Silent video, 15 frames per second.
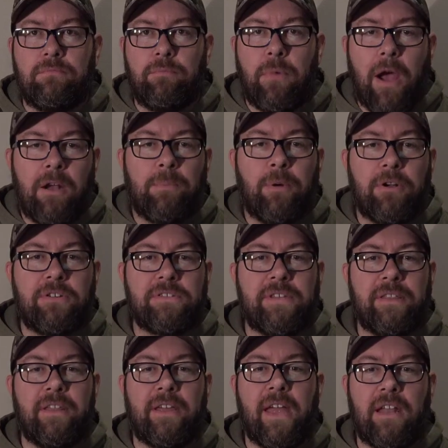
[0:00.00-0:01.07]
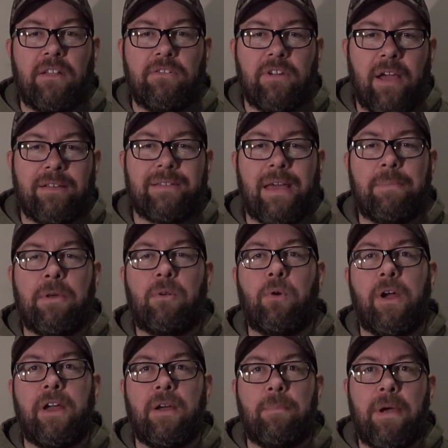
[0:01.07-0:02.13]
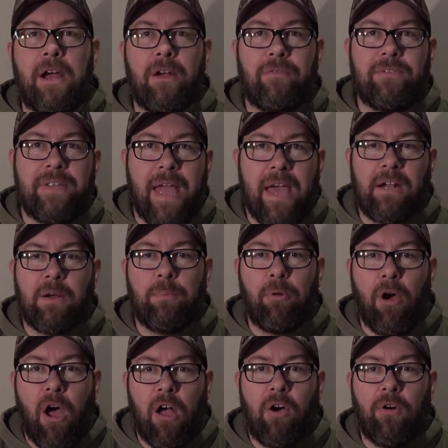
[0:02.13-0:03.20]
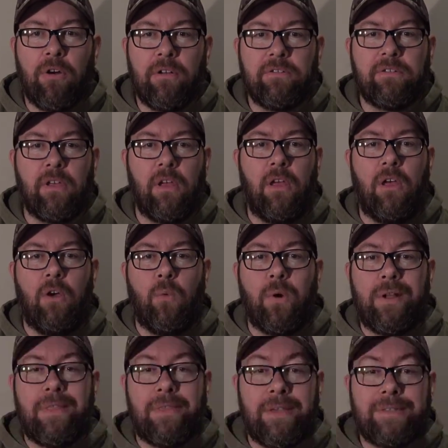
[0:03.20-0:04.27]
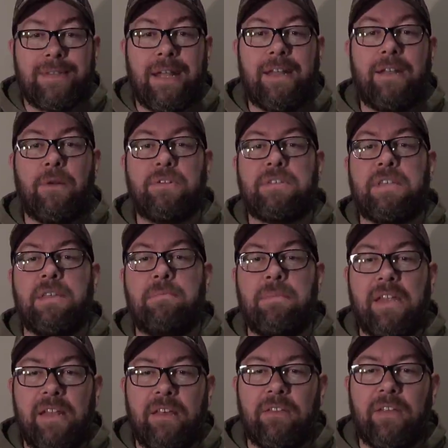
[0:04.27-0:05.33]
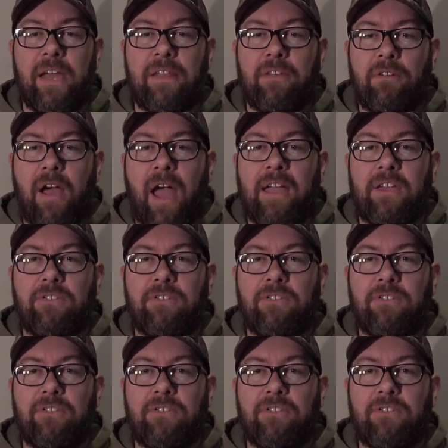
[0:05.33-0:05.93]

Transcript: Prior to purchasing the Kenetreks, I'd been wearing a pair of Danner pronghorns. One of the things that I noticed immediately on the rocky